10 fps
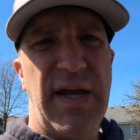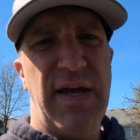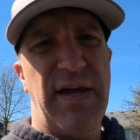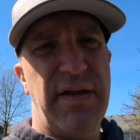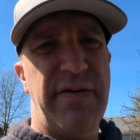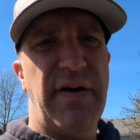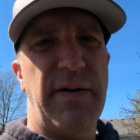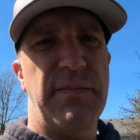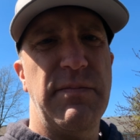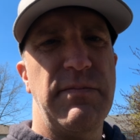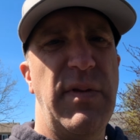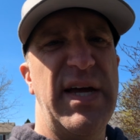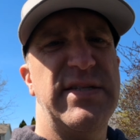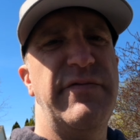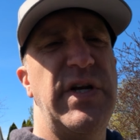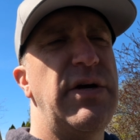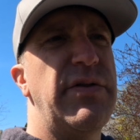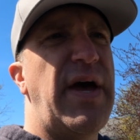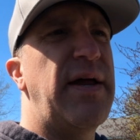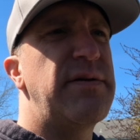and like to video
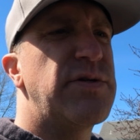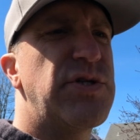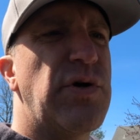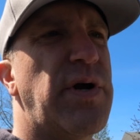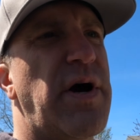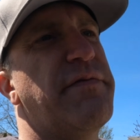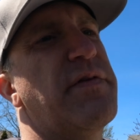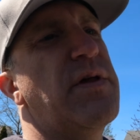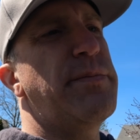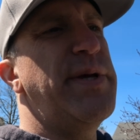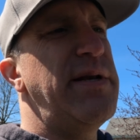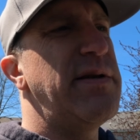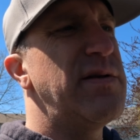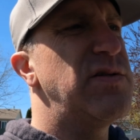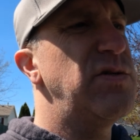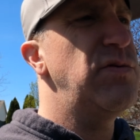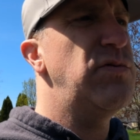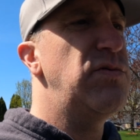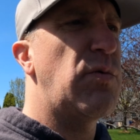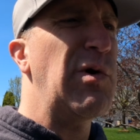that and show it off a little bit
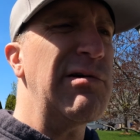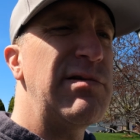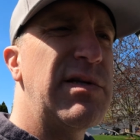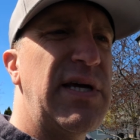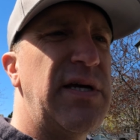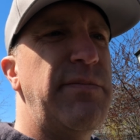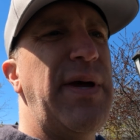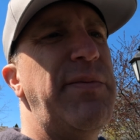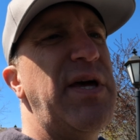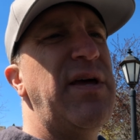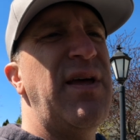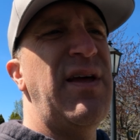to the world, and maybe